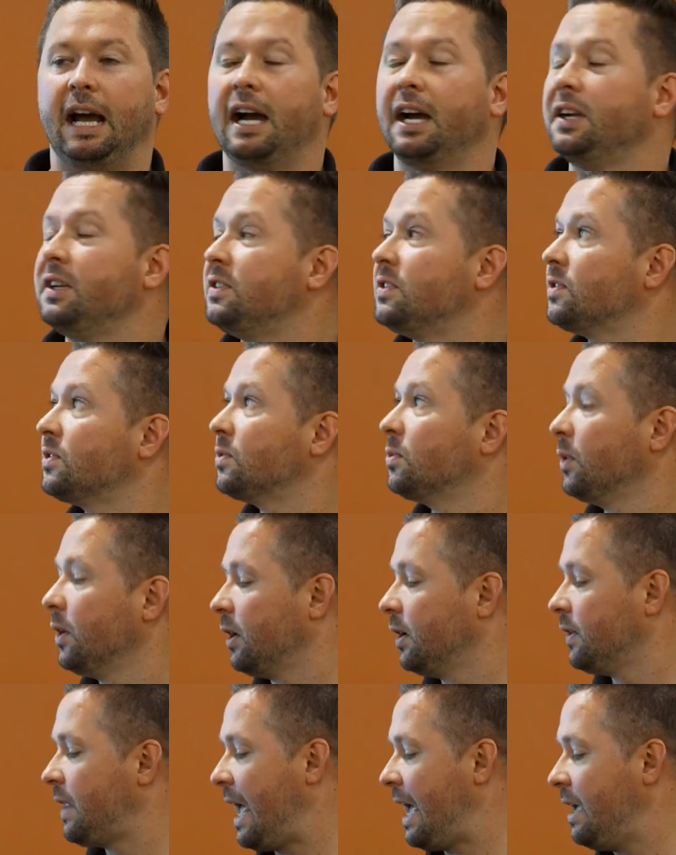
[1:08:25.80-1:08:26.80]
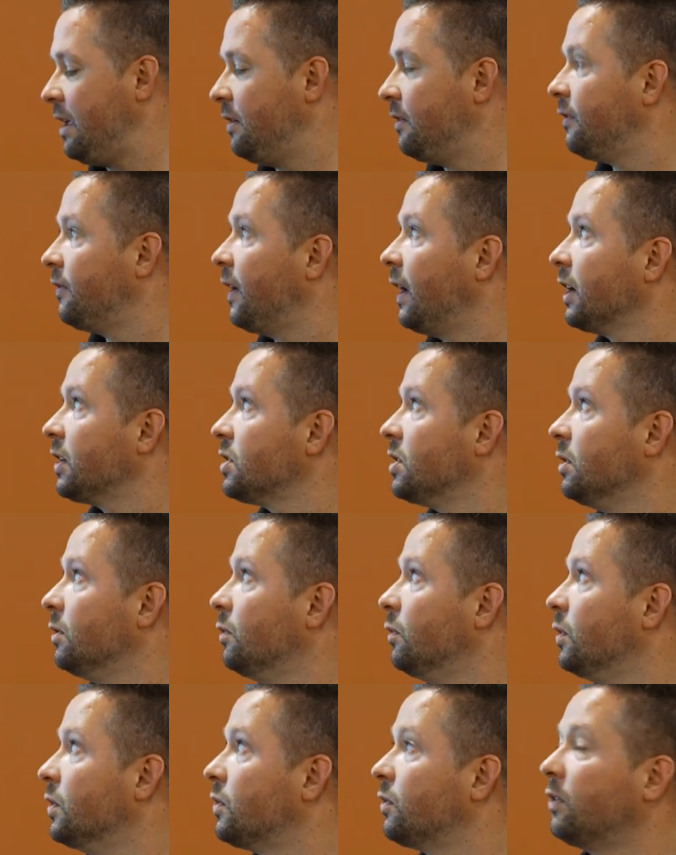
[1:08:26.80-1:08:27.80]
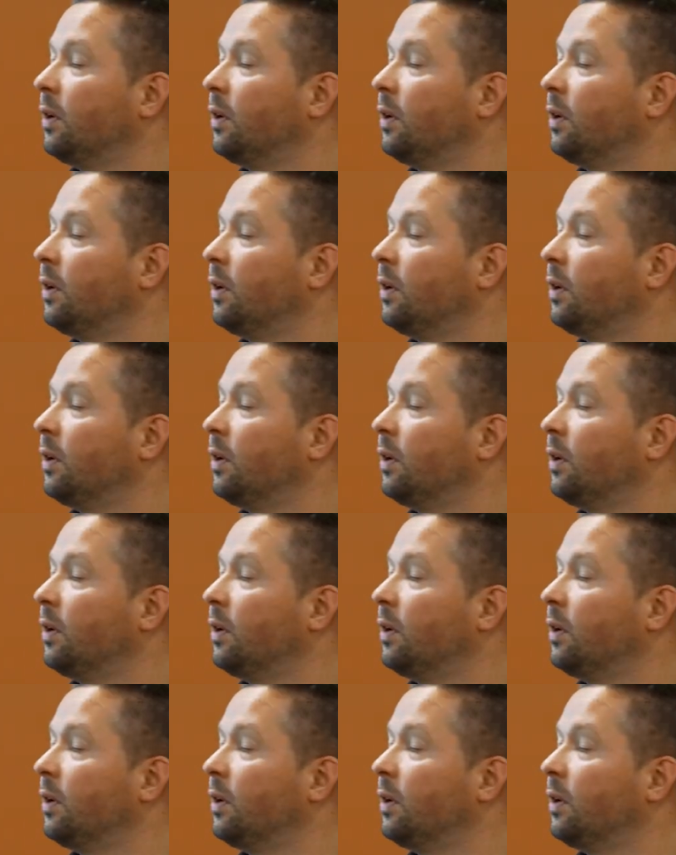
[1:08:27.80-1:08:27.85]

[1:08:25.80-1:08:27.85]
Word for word: I swear that infection was